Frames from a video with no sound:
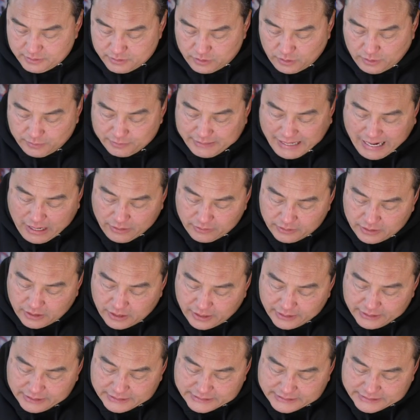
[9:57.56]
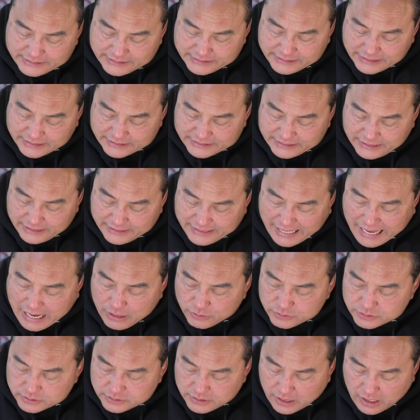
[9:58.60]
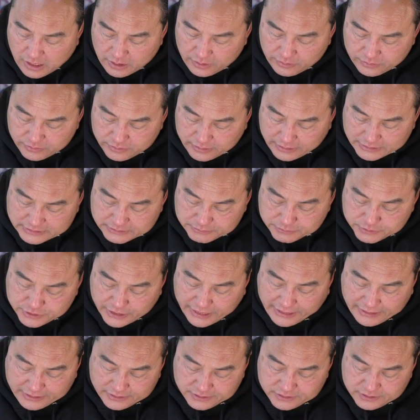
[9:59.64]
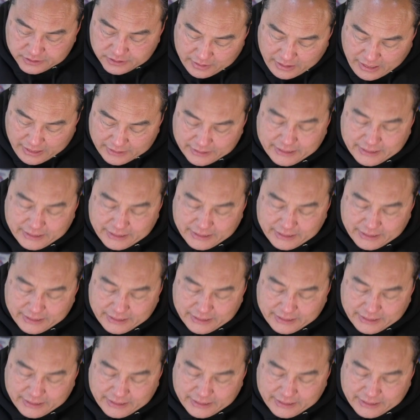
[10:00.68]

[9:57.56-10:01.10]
So I'm down to $160,000 and some change. At